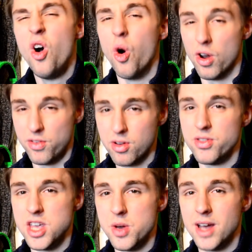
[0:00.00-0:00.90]
or if you're in
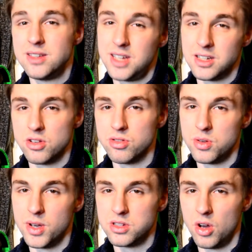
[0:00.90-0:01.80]
the US, $600 US.